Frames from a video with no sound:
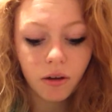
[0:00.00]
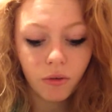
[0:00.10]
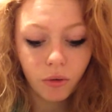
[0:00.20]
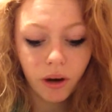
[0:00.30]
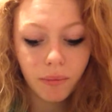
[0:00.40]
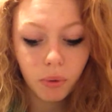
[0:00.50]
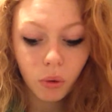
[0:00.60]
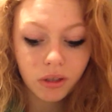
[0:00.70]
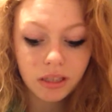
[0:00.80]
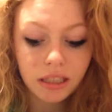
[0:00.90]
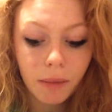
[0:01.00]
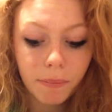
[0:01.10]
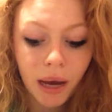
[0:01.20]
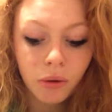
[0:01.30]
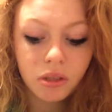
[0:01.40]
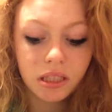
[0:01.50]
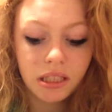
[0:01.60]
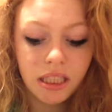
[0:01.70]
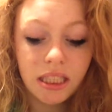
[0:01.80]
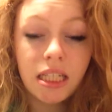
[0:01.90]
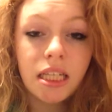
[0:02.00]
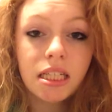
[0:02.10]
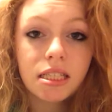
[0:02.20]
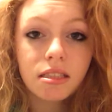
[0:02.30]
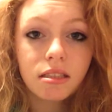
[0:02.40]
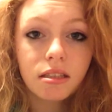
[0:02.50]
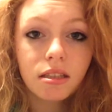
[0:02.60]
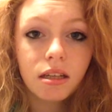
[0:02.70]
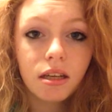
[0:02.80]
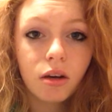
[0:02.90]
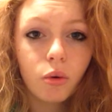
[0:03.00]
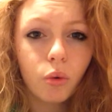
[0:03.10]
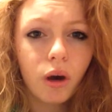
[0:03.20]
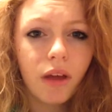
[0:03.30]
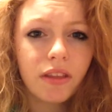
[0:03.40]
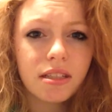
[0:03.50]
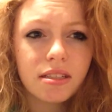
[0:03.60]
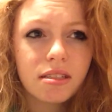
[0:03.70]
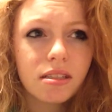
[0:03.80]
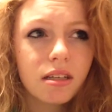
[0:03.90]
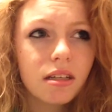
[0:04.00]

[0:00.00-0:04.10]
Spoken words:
of great importance about this disease and this